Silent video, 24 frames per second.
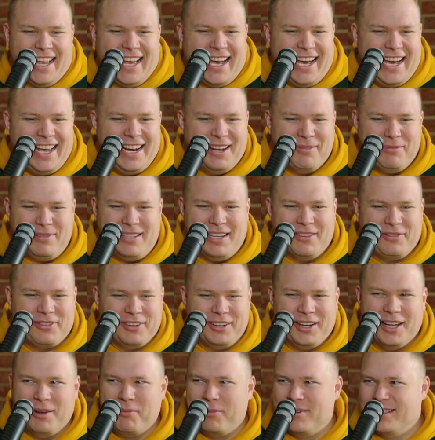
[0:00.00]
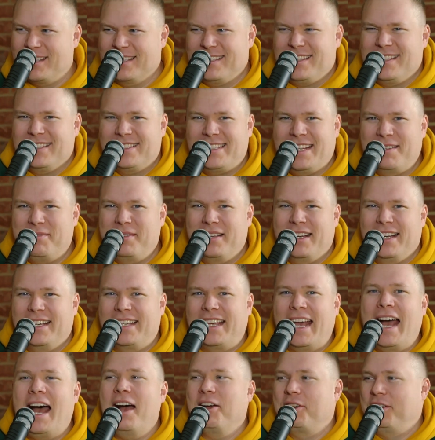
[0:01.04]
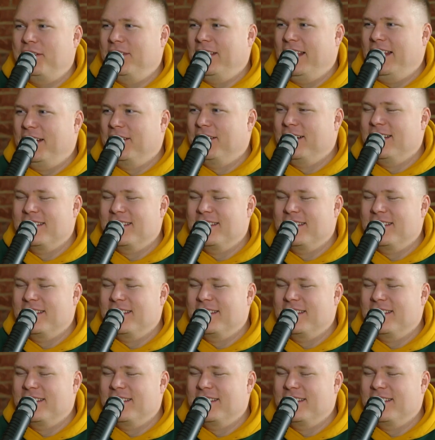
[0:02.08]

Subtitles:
add up different numbers, it's the same thing a calculator